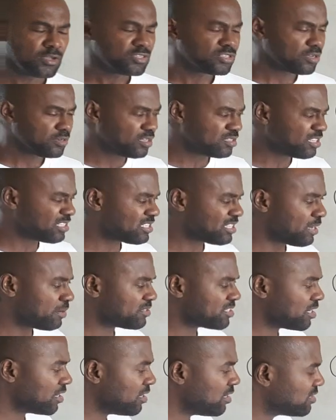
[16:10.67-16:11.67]
So this is
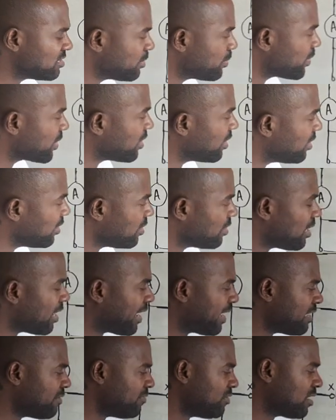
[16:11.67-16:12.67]
essentially the typical
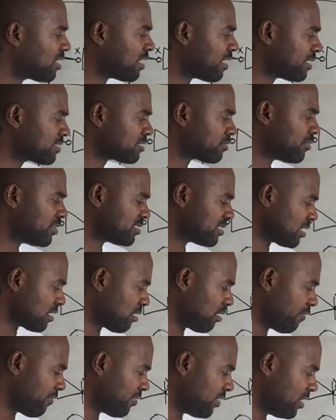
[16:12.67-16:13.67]
IV characteristic
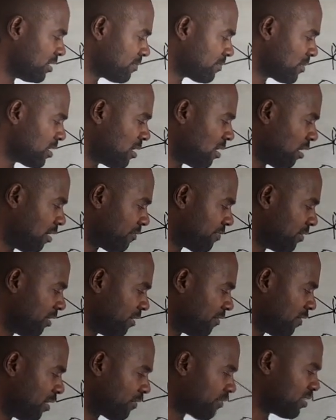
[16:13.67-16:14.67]
of the
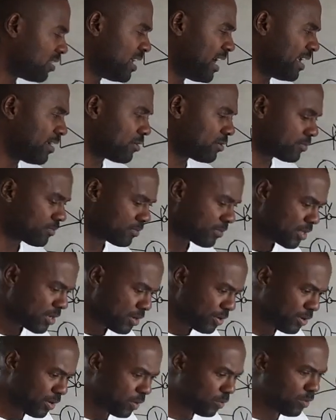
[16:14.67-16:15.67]
diode.
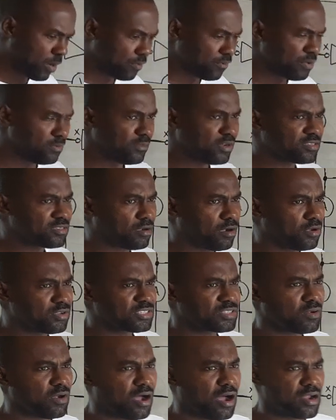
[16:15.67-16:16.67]
Now, what we must
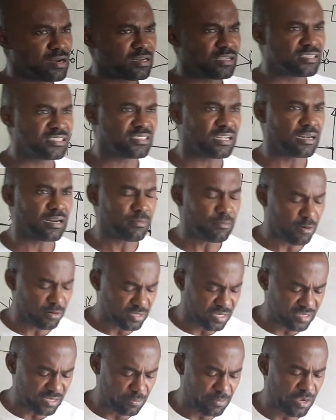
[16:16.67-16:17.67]
also understand about
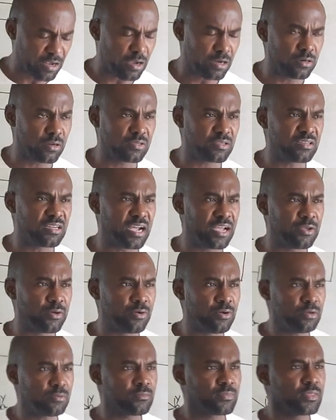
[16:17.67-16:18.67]
a semiconductor
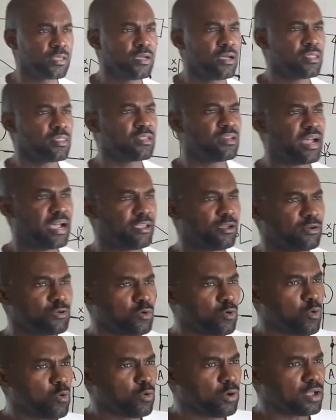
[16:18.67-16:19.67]
diode, the diode
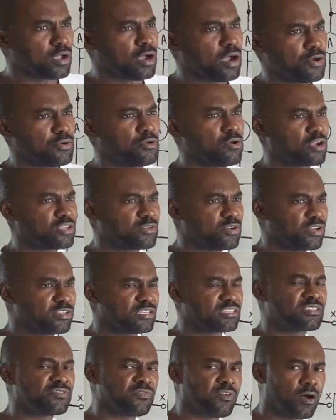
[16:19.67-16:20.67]
only conducts when it
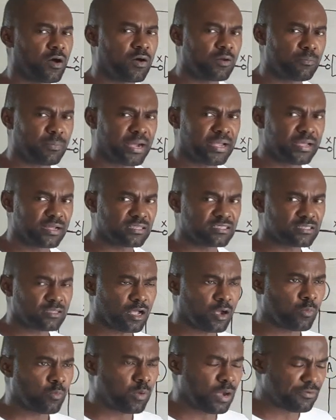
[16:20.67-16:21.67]
is forward biased.
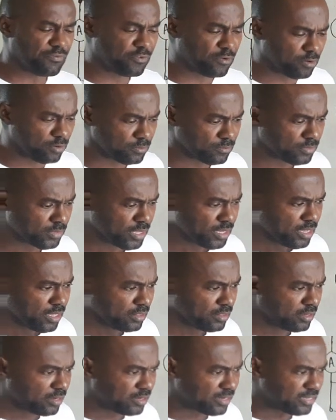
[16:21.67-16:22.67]
However,
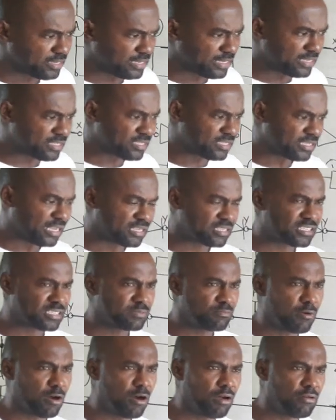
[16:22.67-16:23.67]
there is a
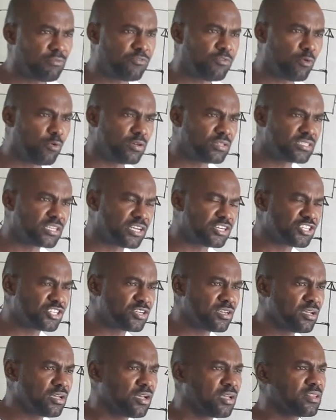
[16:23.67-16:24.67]
small
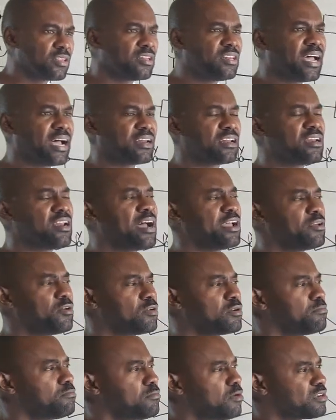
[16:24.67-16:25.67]
voltage that the
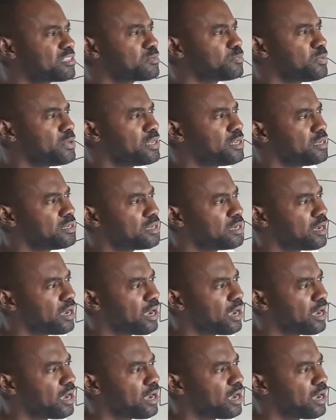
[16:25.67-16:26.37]
diode must be,